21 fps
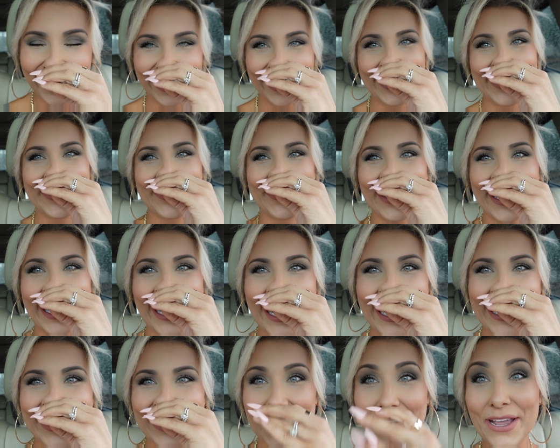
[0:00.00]
Oh my
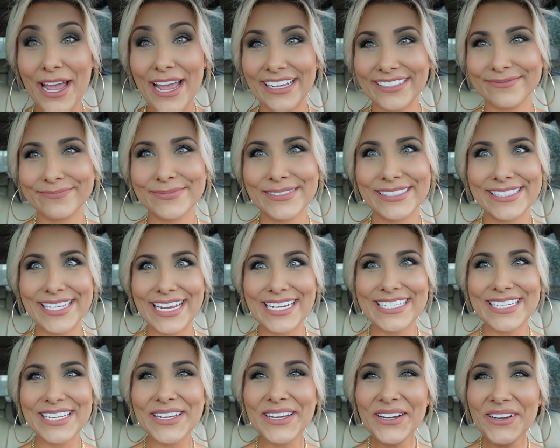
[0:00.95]
gosh. Okay, stay
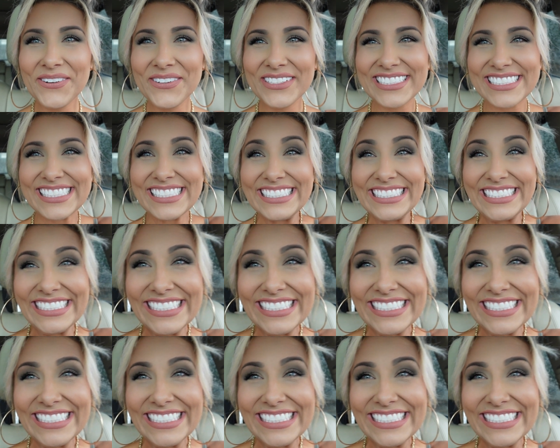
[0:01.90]
tuned.